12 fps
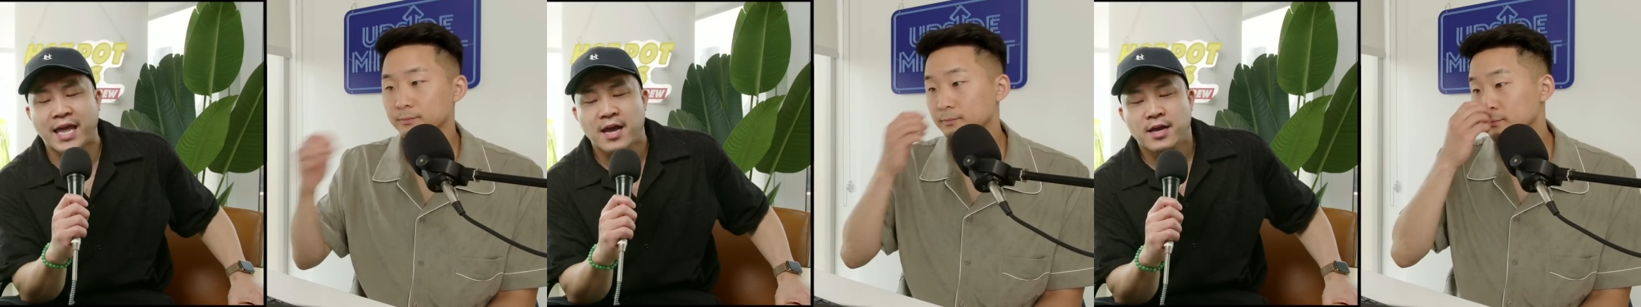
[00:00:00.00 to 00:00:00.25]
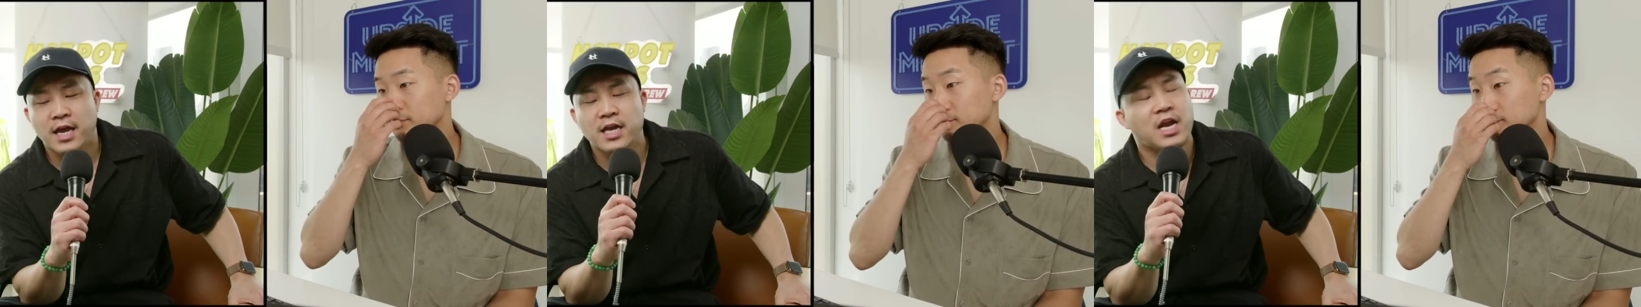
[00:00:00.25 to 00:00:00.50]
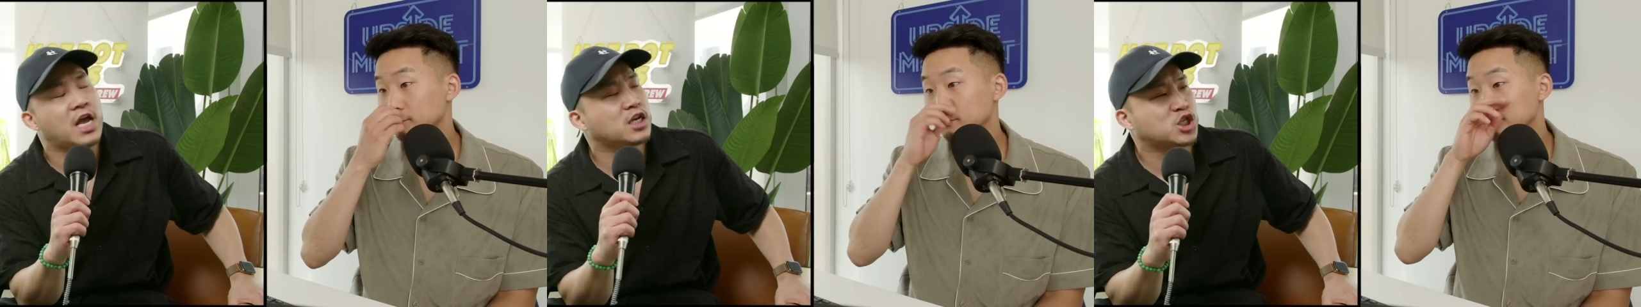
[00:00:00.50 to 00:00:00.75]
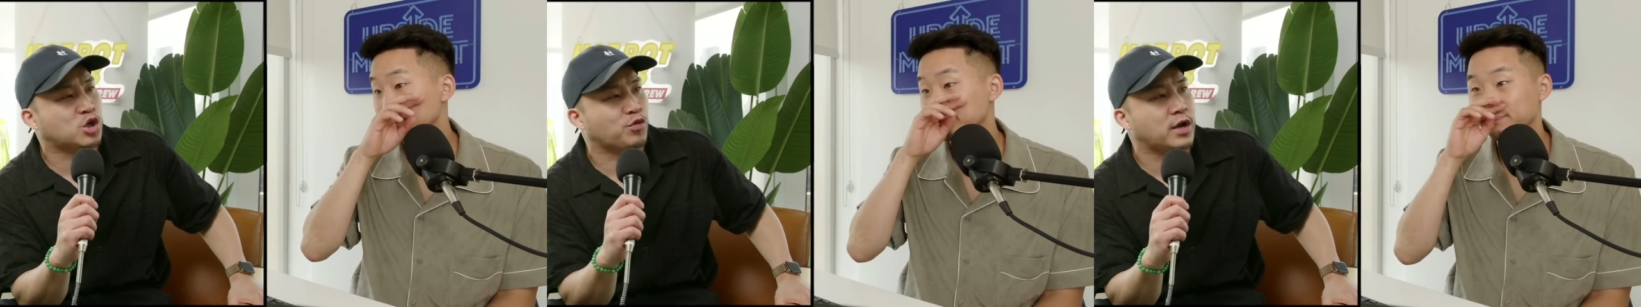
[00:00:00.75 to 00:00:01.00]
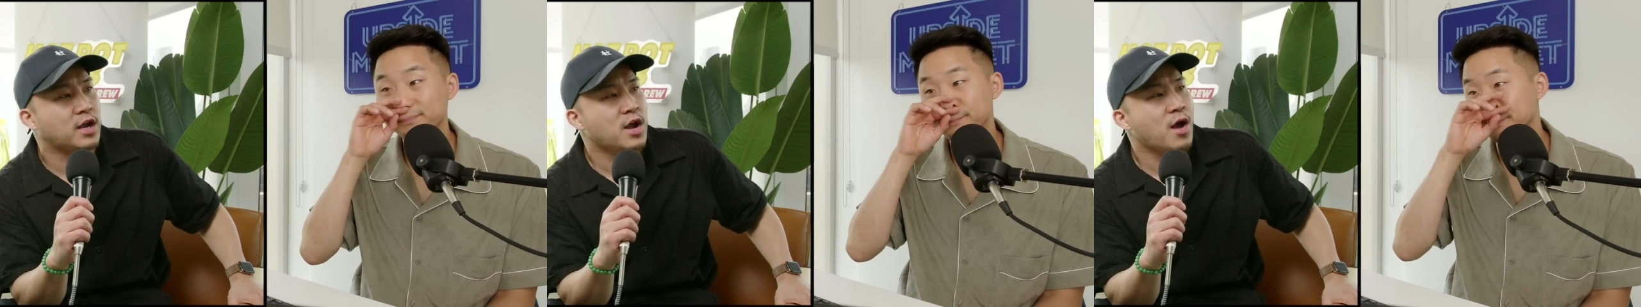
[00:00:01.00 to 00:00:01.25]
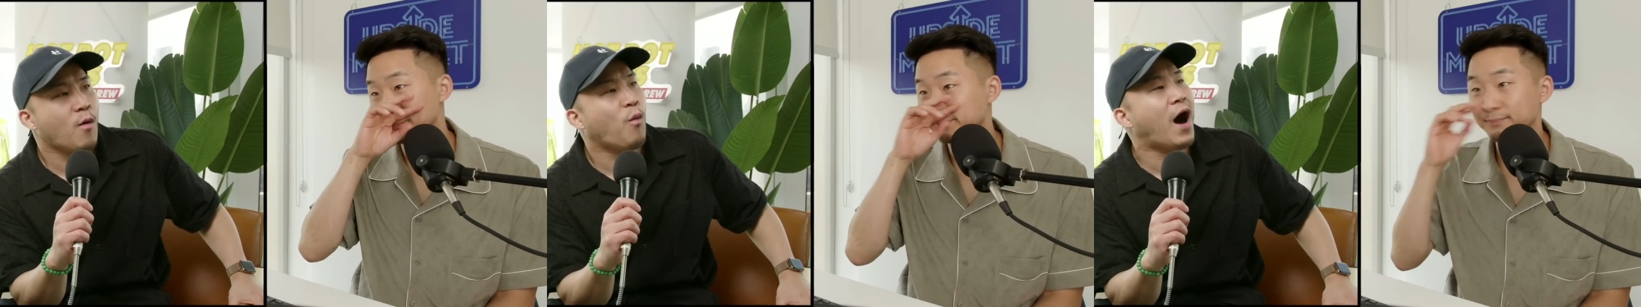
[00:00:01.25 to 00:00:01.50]
Speaker 1: in history.
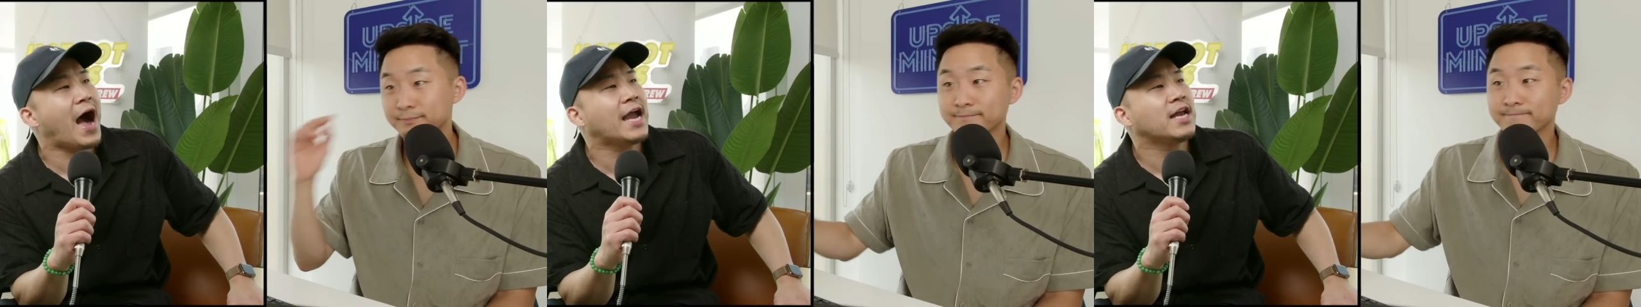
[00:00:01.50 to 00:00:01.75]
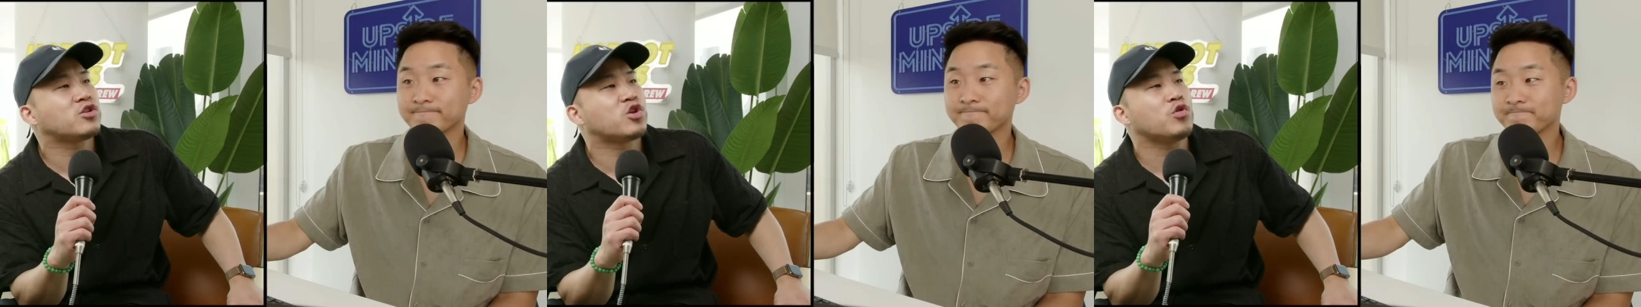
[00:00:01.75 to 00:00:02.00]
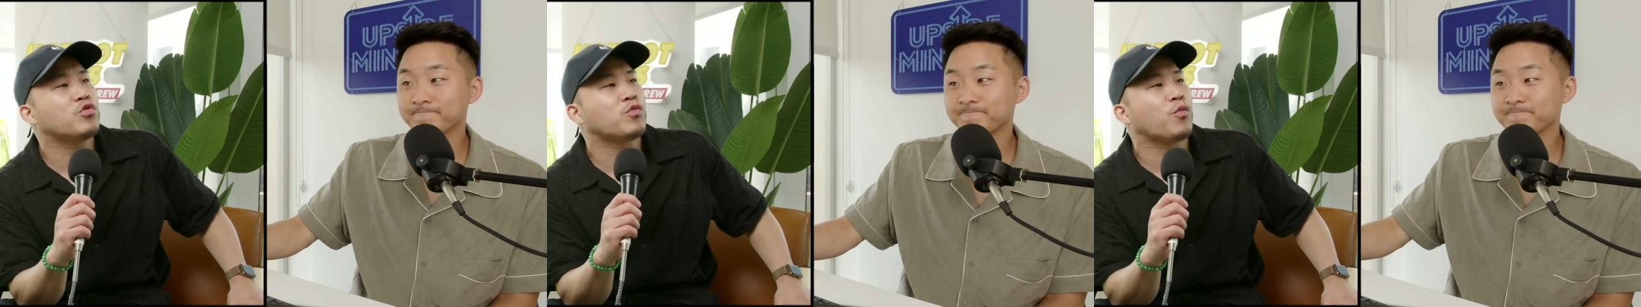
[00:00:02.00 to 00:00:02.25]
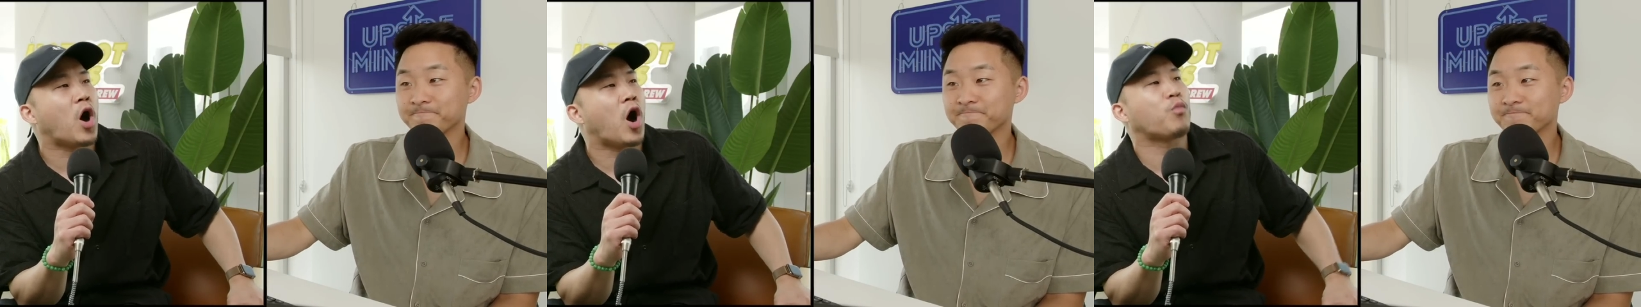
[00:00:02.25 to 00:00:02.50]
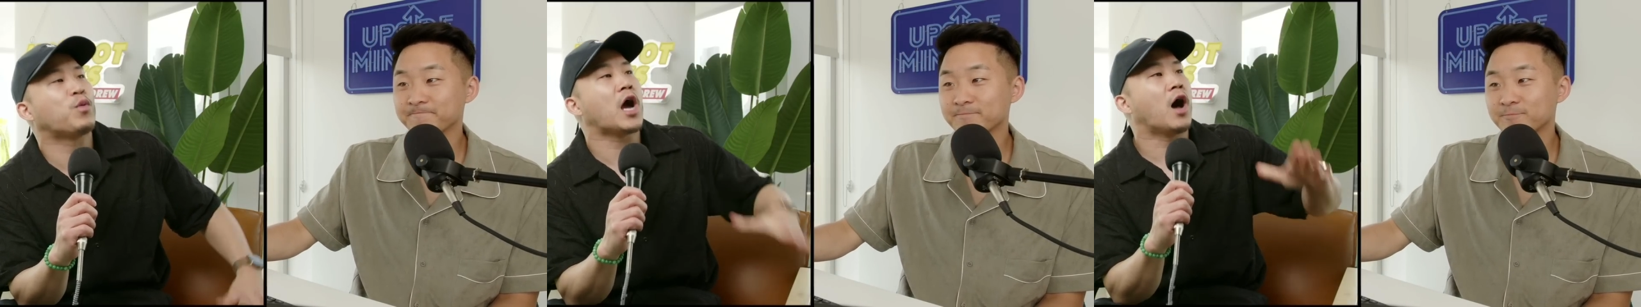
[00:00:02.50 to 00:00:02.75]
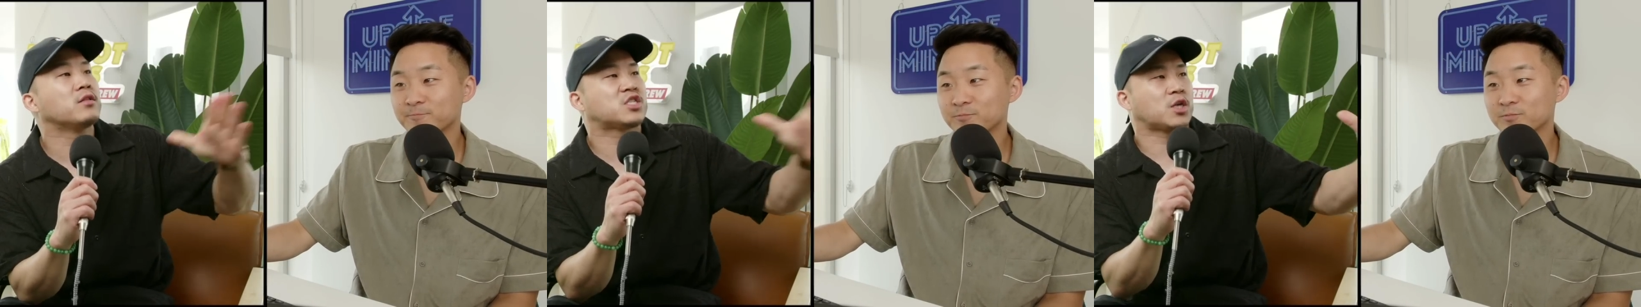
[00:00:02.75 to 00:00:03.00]
Why do you are we
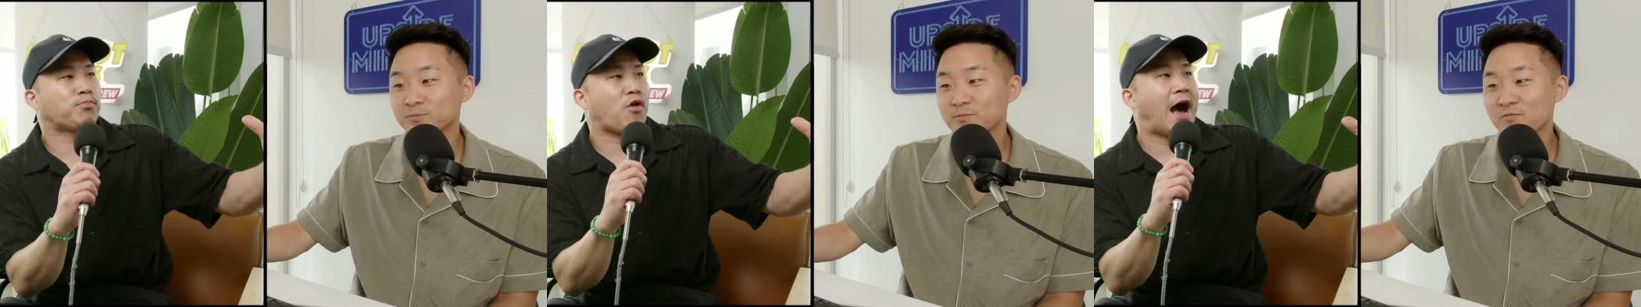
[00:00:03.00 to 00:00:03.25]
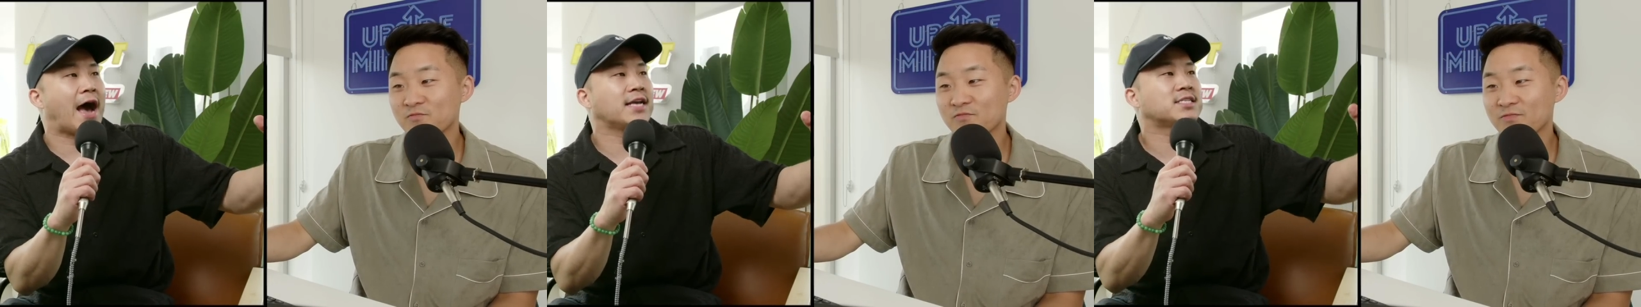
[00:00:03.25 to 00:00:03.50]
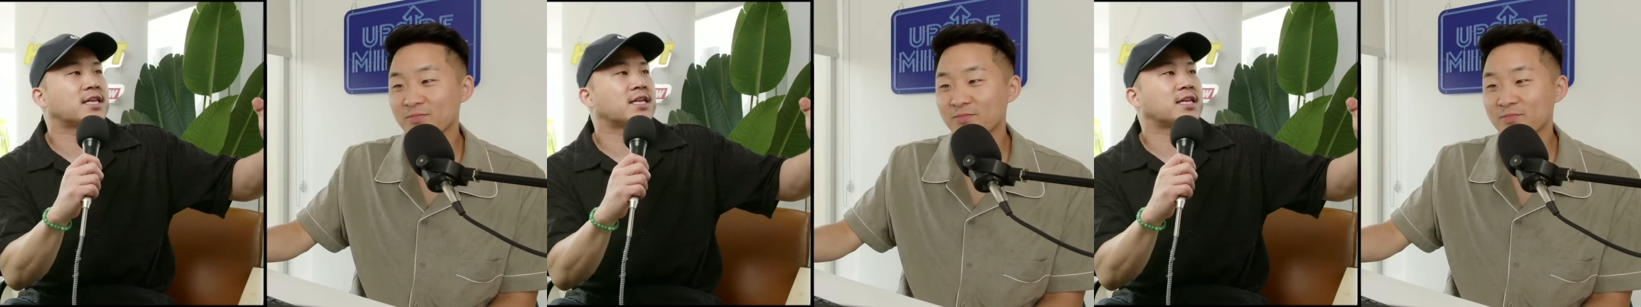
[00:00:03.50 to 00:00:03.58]
unsurprised?